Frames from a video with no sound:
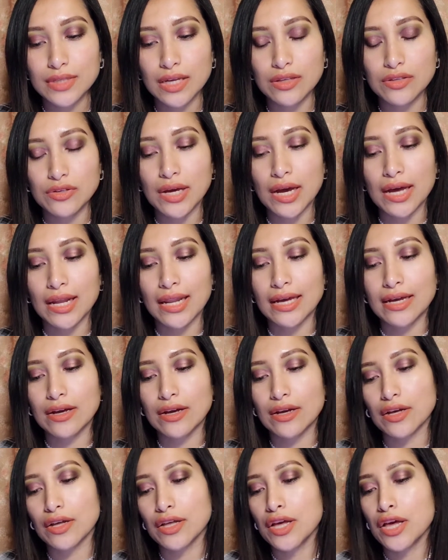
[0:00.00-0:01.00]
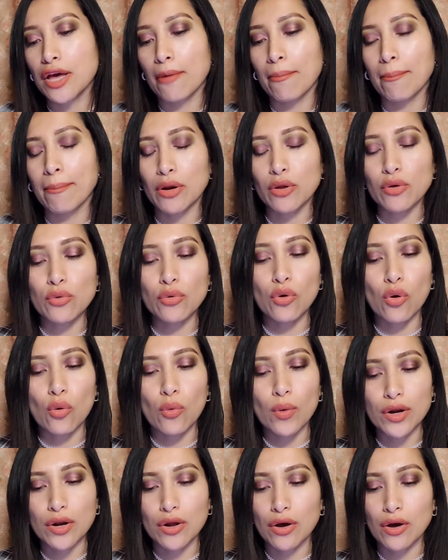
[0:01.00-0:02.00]
You got like a blue
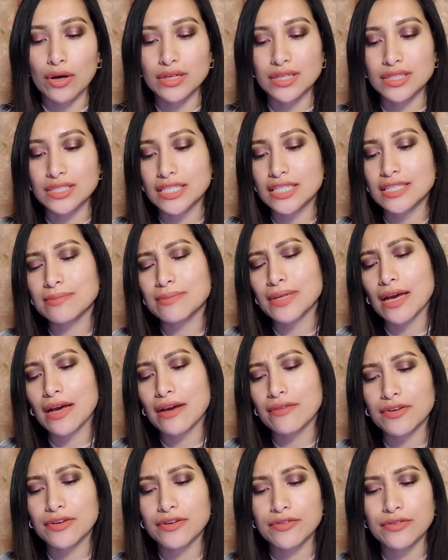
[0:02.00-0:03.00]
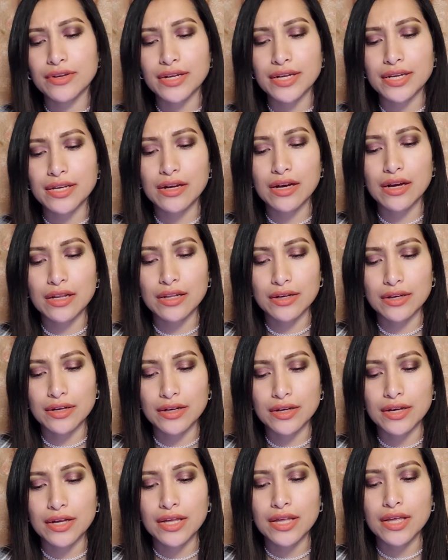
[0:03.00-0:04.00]
going on, a deep evergreen
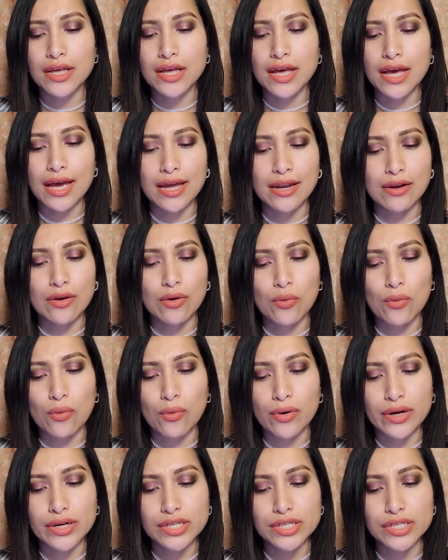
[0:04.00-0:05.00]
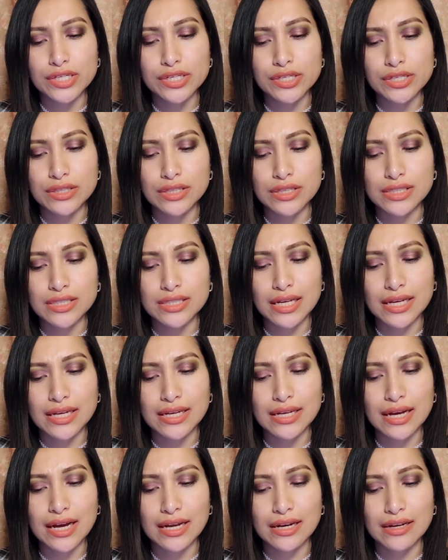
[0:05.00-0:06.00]
color, and an orange. It looks like
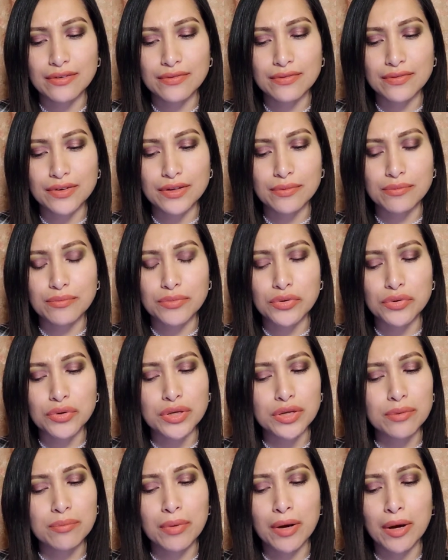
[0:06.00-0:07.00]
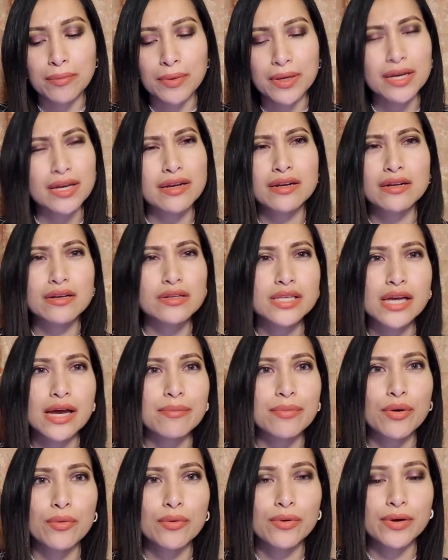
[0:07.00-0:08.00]
kind of a muted pumpkin type
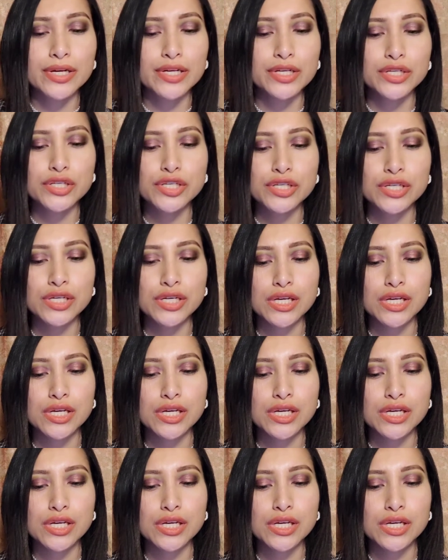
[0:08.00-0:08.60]
of orange.